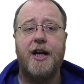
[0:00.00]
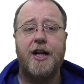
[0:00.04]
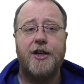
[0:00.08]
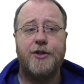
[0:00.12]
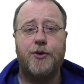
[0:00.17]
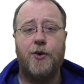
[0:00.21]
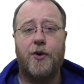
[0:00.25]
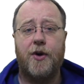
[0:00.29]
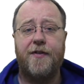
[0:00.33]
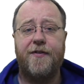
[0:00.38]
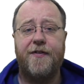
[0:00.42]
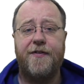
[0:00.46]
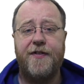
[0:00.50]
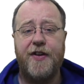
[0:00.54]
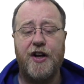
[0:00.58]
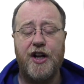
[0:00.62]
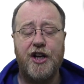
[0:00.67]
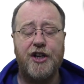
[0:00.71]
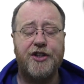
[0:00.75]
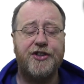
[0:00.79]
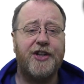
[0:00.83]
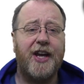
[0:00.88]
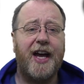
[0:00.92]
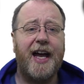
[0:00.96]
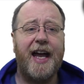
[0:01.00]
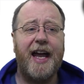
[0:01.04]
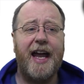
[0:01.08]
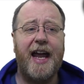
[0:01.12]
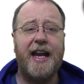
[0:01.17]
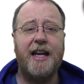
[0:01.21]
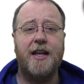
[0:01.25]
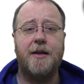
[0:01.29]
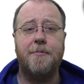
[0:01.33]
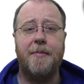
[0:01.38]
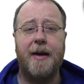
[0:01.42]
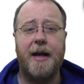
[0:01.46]
sort of first
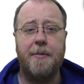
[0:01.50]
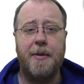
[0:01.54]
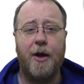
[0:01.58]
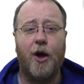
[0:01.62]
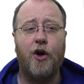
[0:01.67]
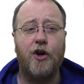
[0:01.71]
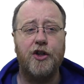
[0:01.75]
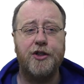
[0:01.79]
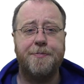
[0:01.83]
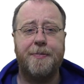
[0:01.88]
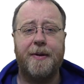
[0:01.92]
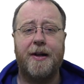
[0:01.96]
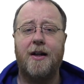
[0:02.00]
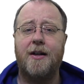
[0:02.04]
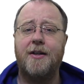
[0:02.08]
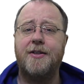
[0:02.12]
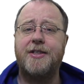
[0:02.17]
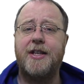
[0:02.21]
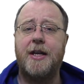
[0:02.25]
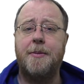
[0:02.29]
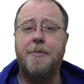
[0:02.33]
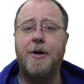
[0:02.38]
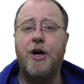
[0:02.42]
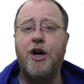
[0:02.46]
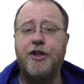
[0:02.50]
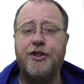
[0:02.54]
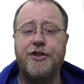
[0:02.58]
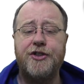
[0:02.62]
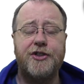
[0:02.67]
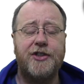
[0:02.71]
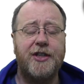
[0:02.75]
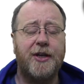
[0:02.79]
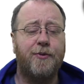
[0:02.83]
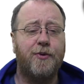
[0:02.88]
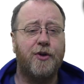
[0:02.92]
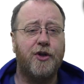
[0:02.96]
aid, and maybe hospitals and
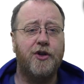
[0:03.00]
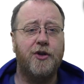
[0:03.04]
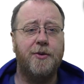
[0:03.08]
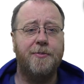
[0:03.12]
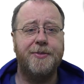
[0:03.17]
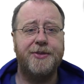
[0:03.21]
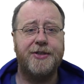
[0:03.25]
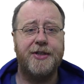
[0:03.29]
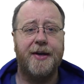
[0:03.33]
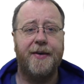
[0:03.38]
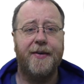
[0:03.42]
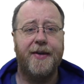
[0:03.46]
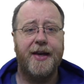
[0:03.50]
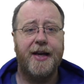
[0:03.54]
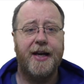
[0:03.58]
emergency rooms.